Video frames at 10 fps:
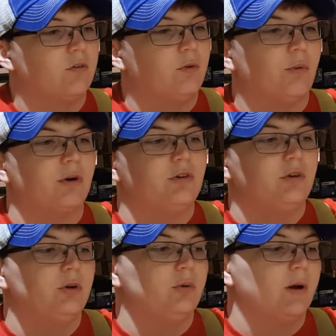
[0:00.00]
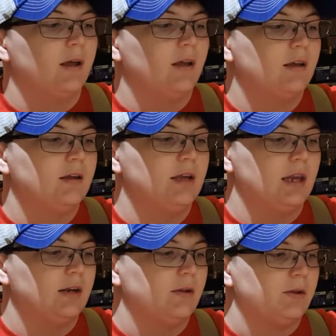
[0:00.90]
forward to
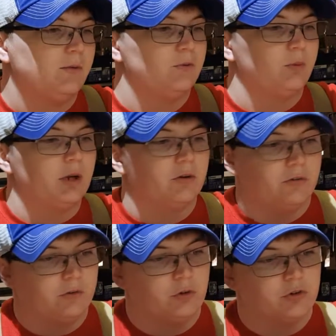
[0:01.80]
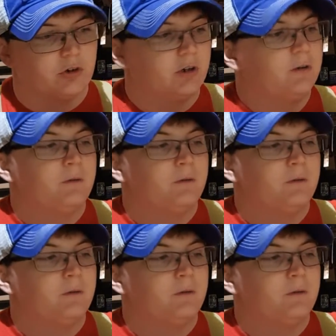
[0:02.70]
getting to use them here in the future.